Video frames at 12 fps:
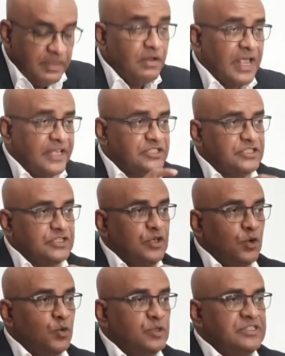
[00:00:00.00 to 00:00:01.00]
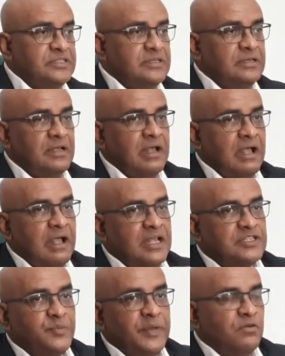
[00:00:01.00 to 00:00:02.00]
the excuse
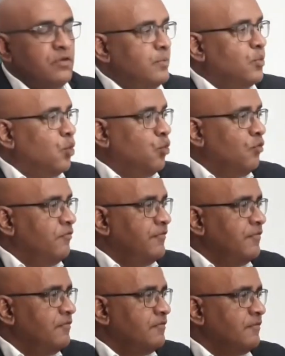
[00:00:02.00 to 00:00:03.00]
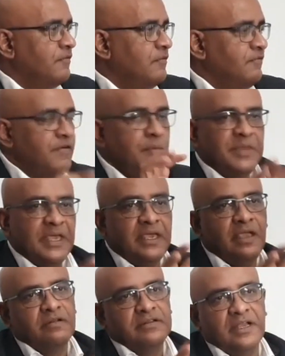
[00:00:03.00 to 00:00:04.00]
has been removed from the
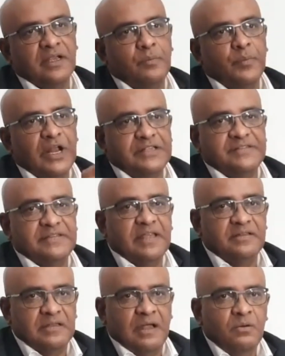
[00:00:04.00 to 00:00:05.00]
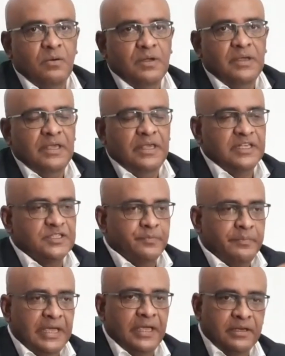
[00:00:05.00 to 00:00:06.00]
caretaker president now. He's
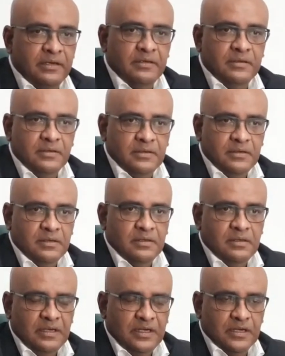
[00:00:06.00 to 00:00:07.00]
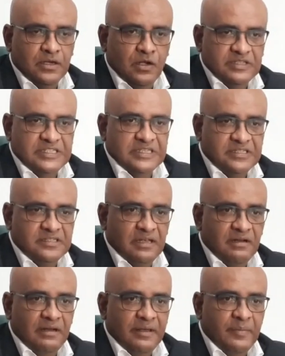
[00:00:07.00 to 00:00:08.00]

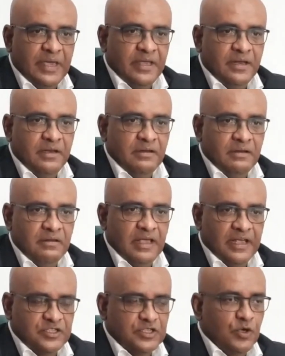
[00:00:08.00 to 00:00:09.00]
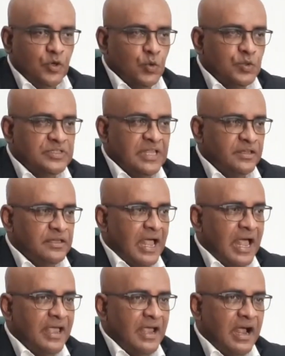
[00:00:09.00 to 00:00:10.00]
consistently made the excuse that
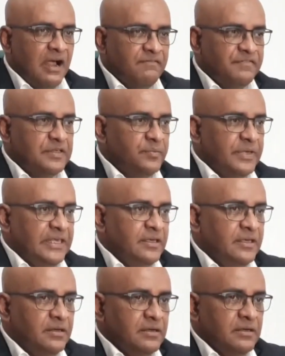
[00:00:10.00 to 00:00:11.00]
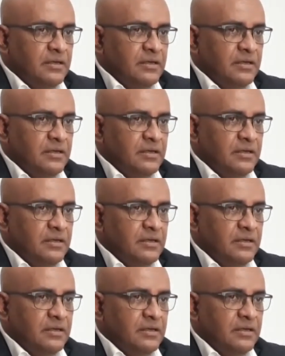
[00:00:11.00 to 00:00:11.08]
I have to be